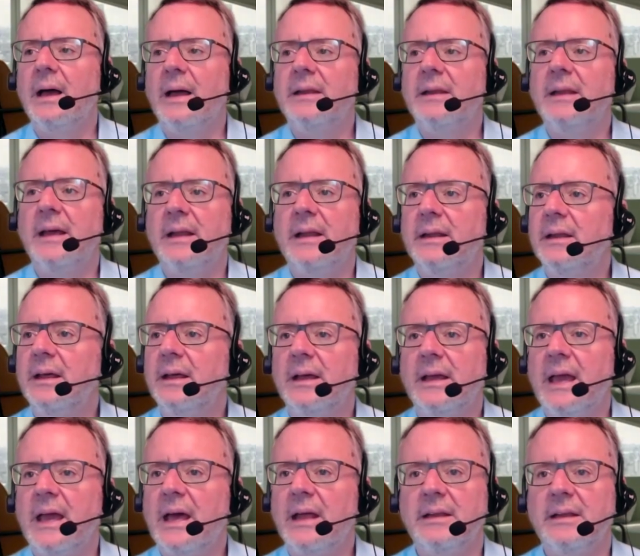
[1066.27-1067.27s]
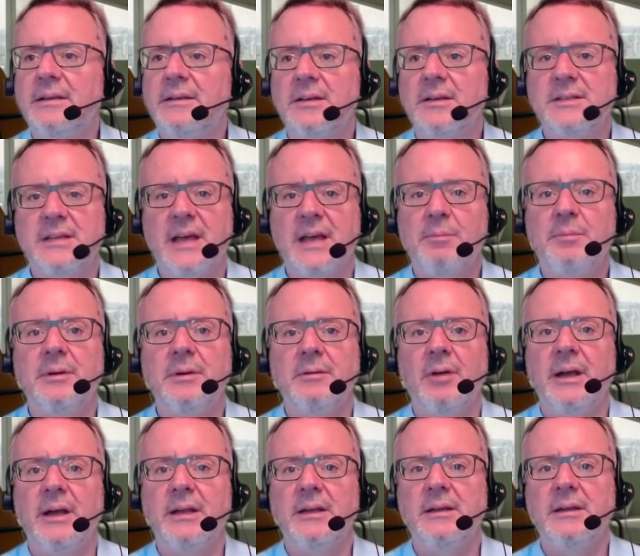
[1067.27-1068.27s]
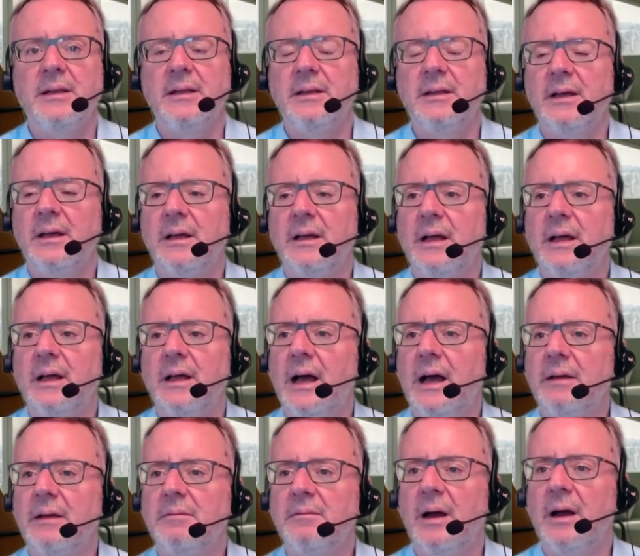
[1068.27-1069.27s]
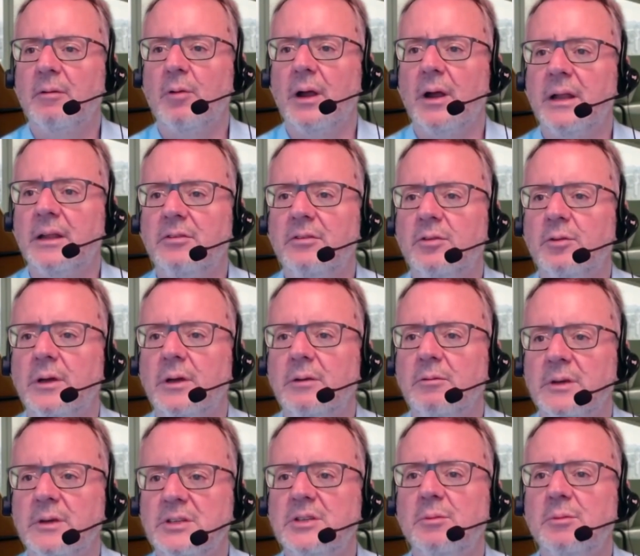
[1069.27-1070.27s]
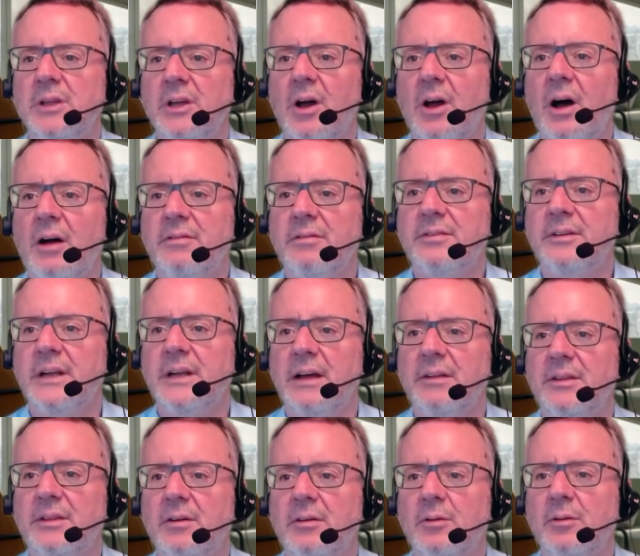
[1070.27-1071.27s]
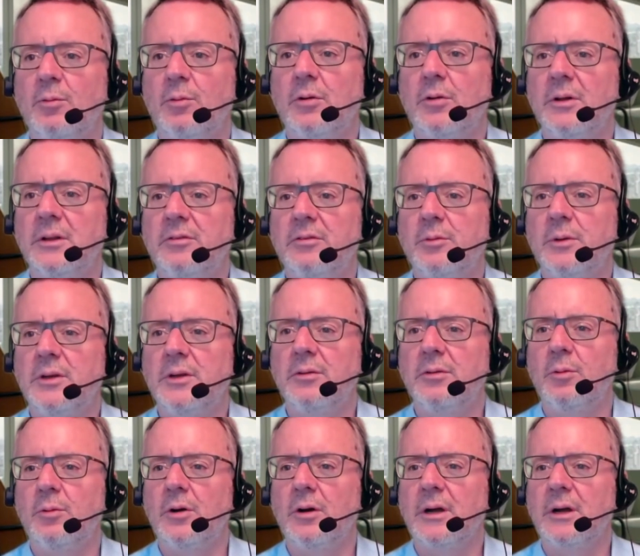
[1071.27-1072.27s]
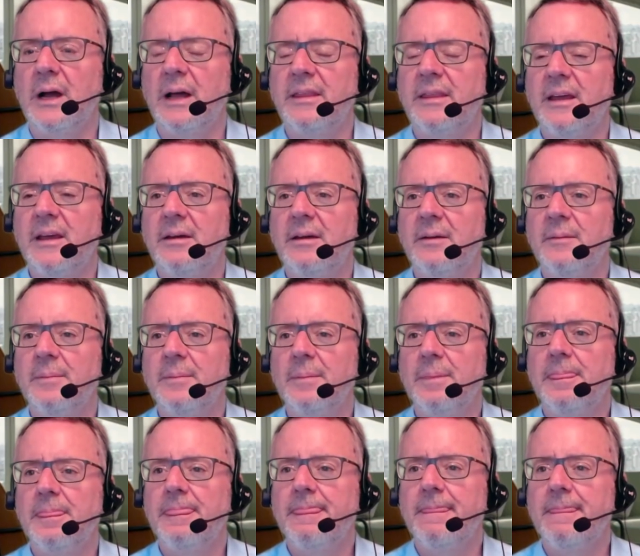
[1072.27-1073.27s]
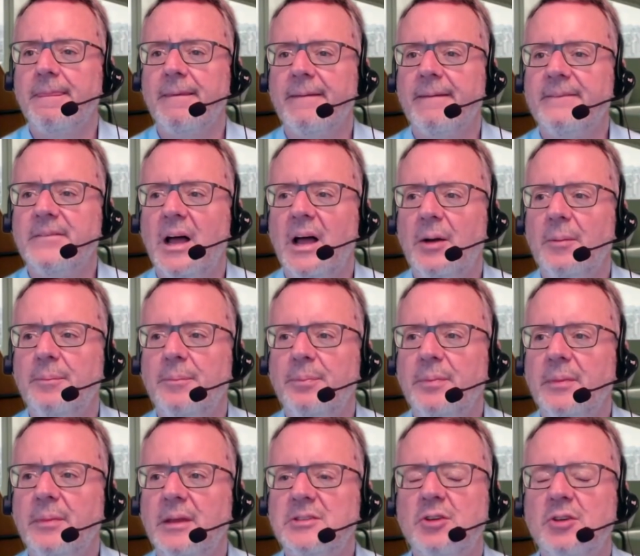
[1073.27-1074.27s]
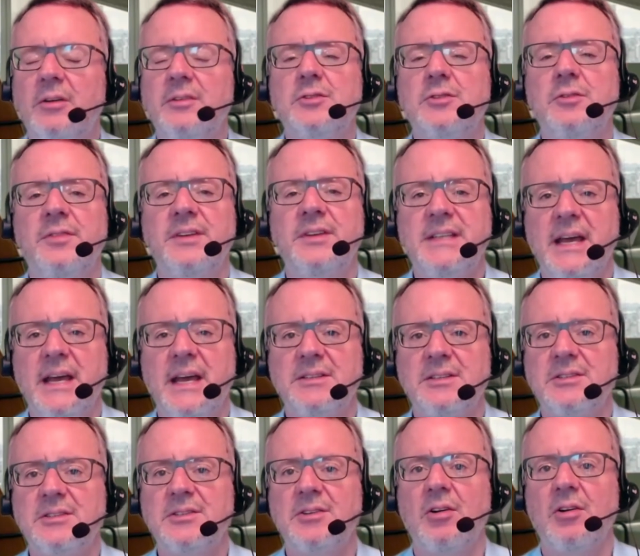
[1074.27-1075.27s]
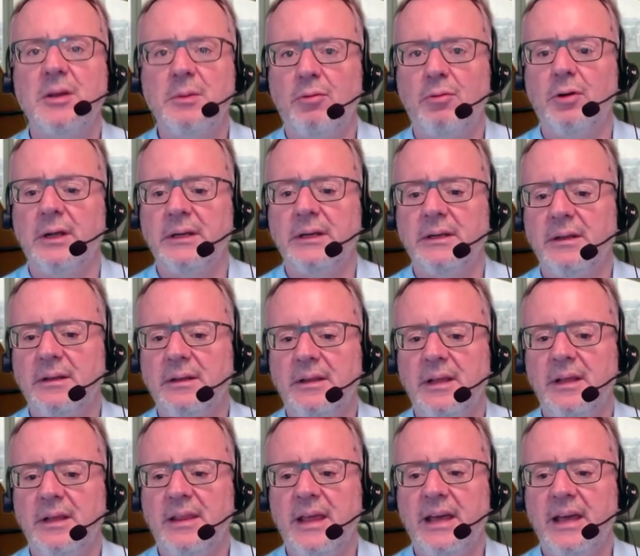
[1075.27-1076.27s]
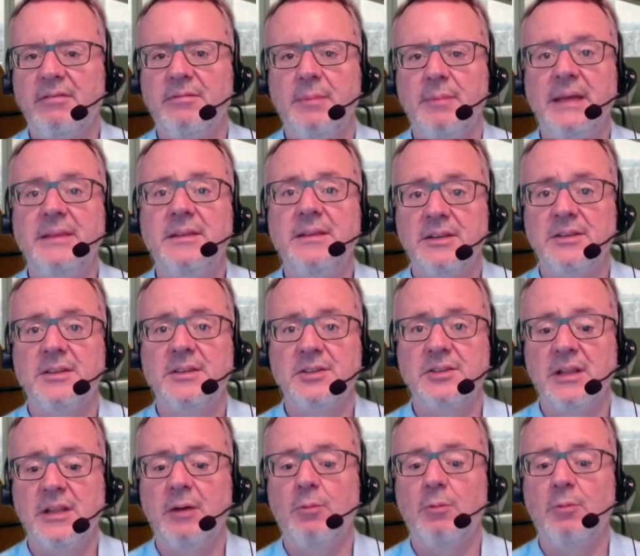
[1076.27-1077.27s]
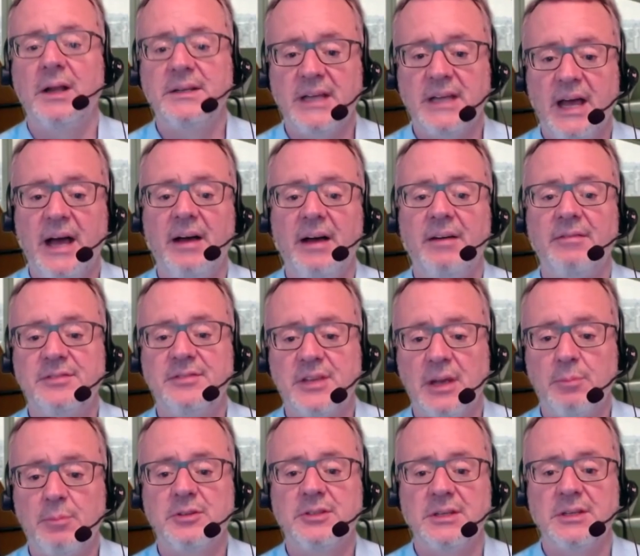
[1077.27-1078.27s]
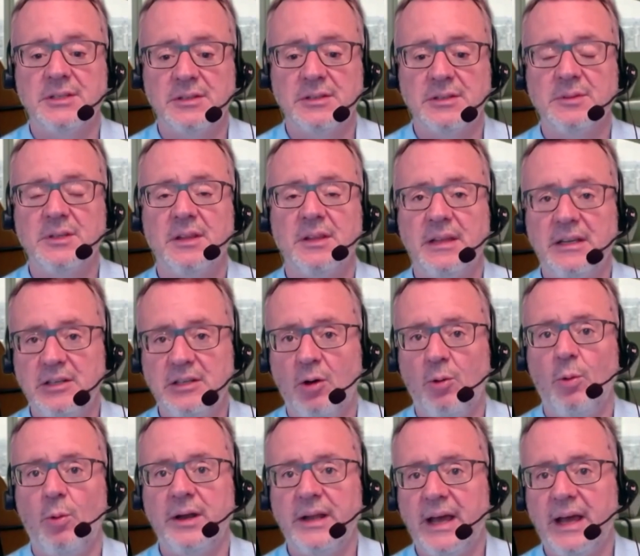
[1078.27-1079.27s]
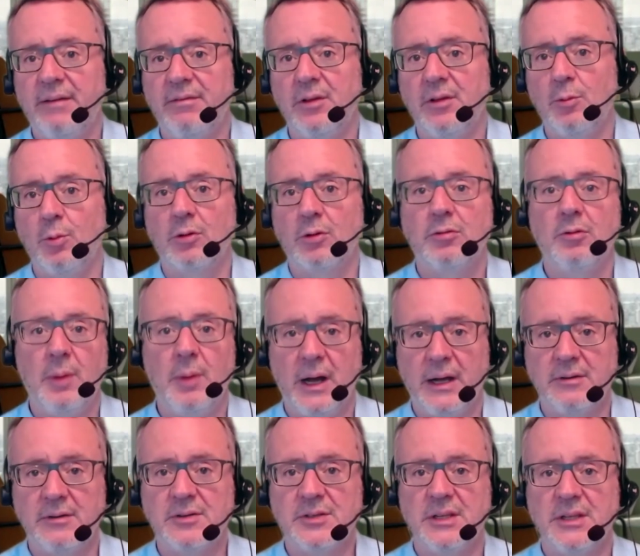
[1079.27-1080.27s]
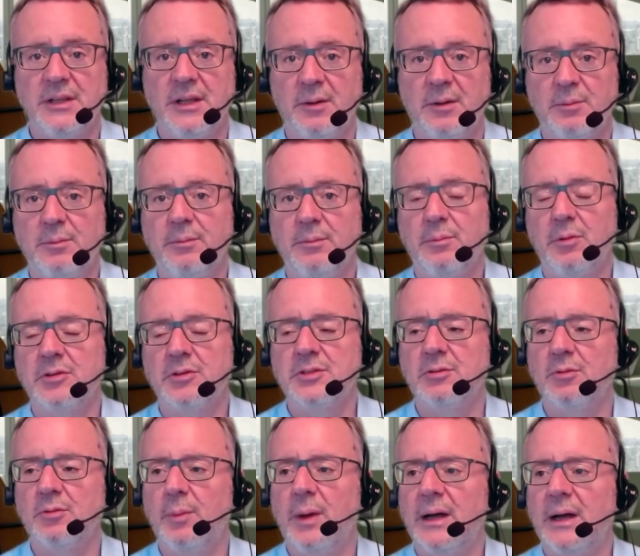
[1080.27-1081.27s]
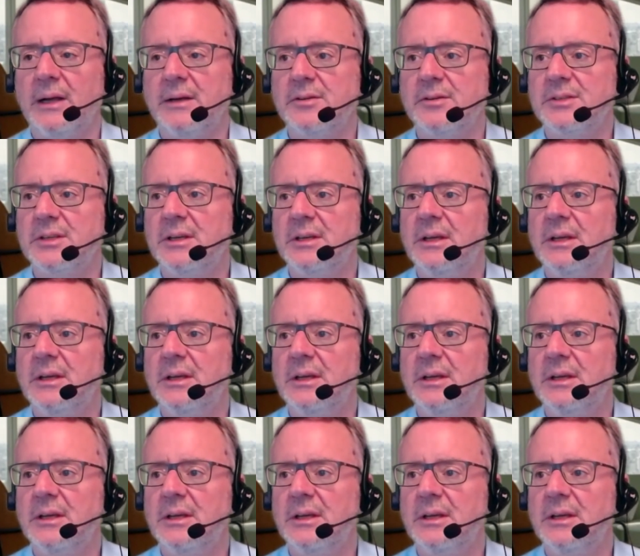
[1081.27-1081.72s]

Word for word: and and again, it does happen, right? It, it uh, I I run into it reasonably often out there in the world as we do the work. I think Um, so, so if I take as a starting point that they have made the decision they want to have separate systems, that they don't want to have their work reminders and their personal reminders